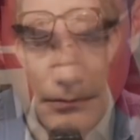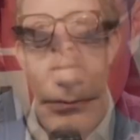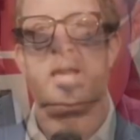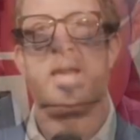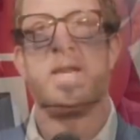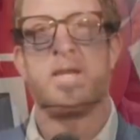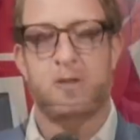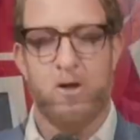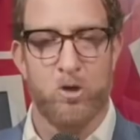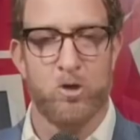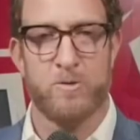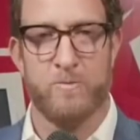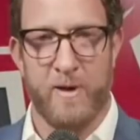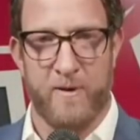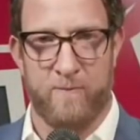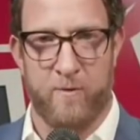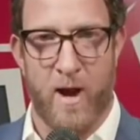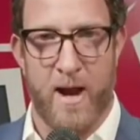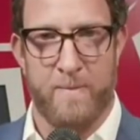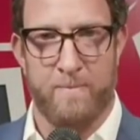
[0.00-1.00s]
They accuse
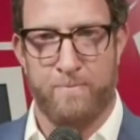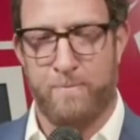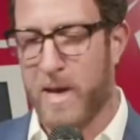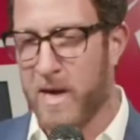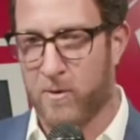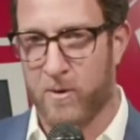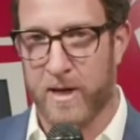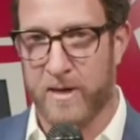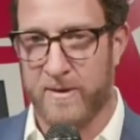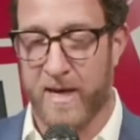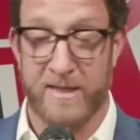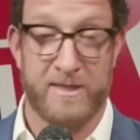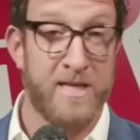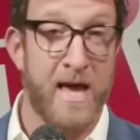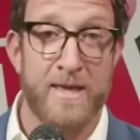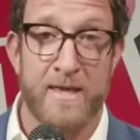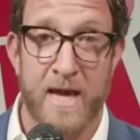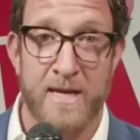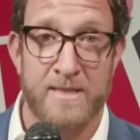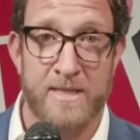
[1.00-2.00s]
me of rape, period. They
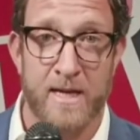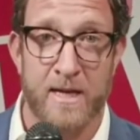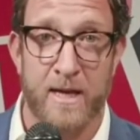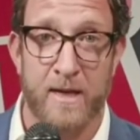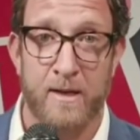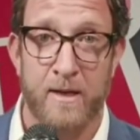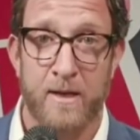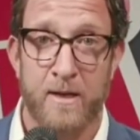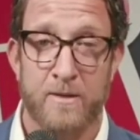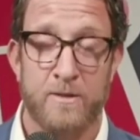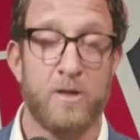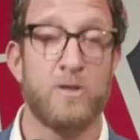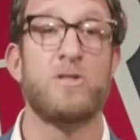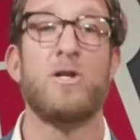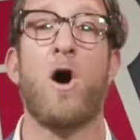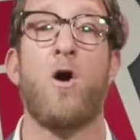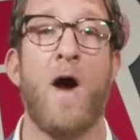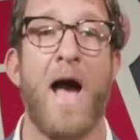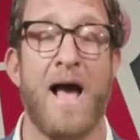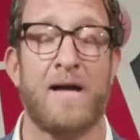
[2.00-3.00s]
say they didn't. There's
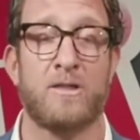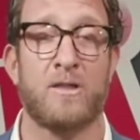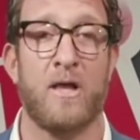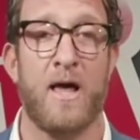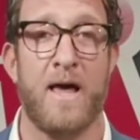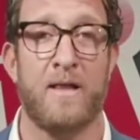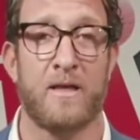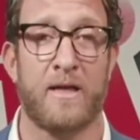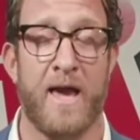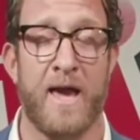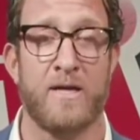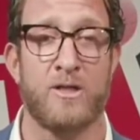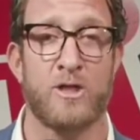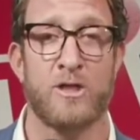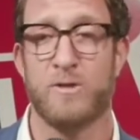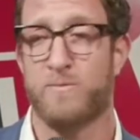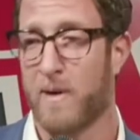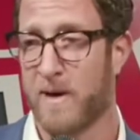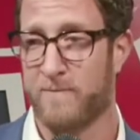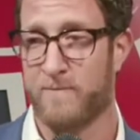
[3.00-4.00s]
no actual
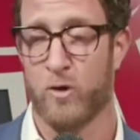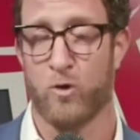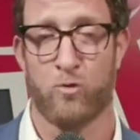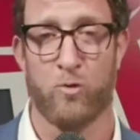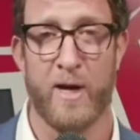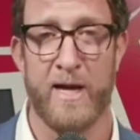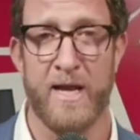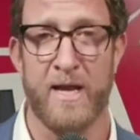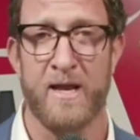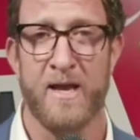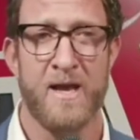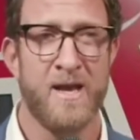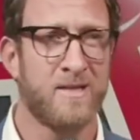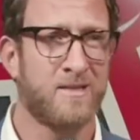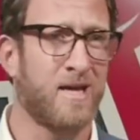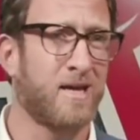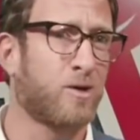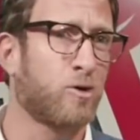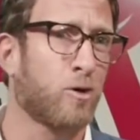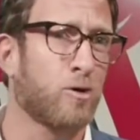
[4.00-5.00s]
allegations, but if you read it,
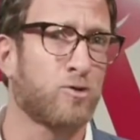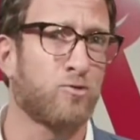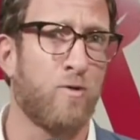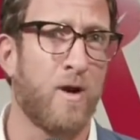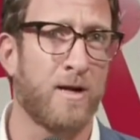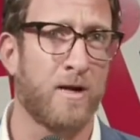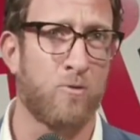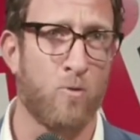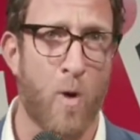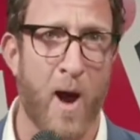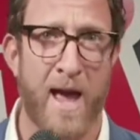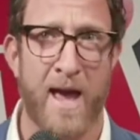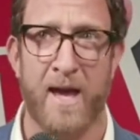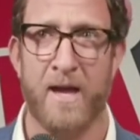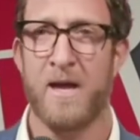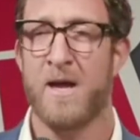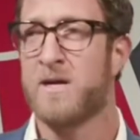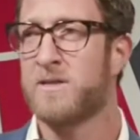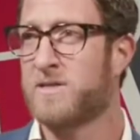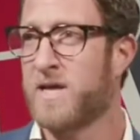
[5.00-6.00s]
it's like girls running
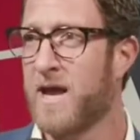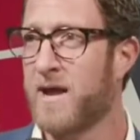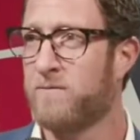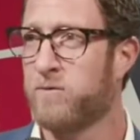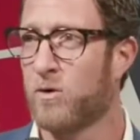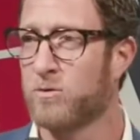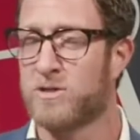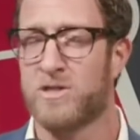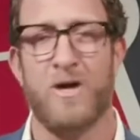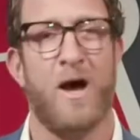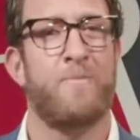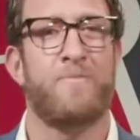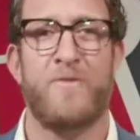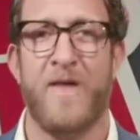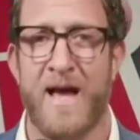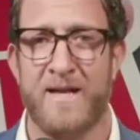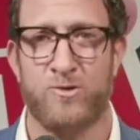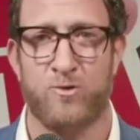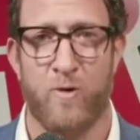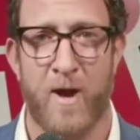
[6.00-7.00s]
away, Dave won't stop.
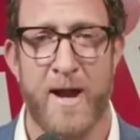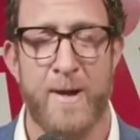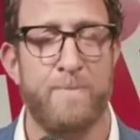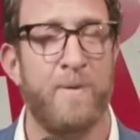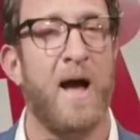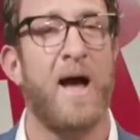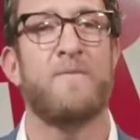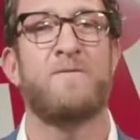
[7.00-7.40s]
That's rape.